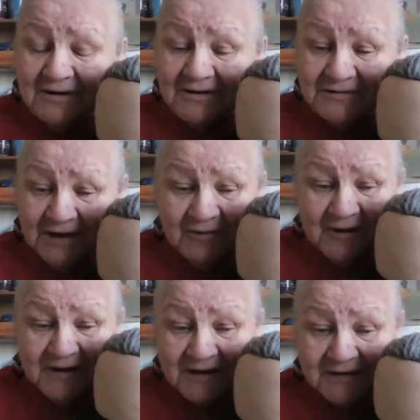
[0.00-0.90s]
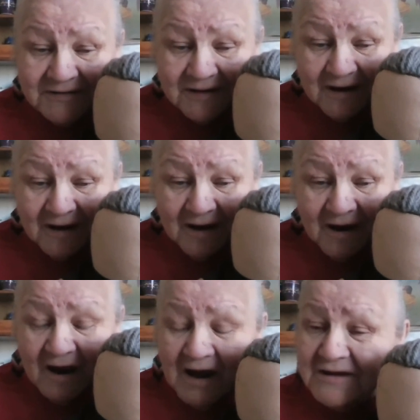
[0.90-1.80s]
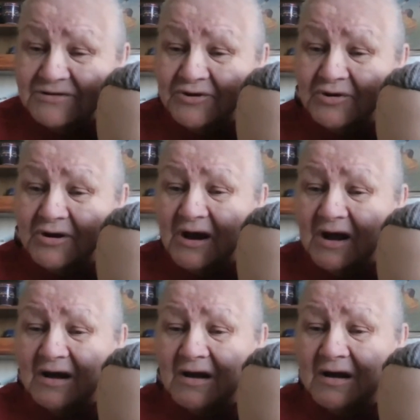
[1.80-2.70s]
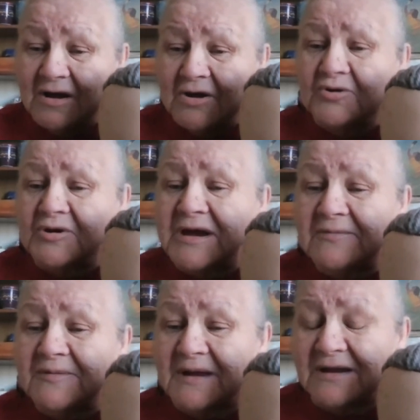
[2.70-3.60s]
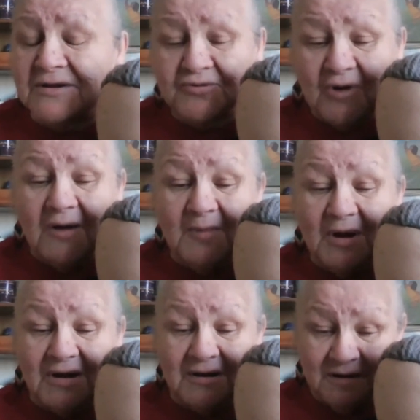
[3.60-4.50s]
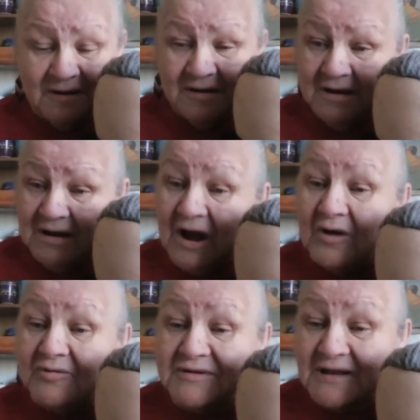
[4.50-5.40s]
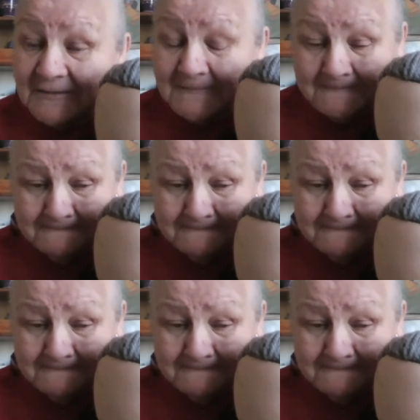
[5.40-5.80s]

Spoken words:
sharing this, I took grief and trauma counseling,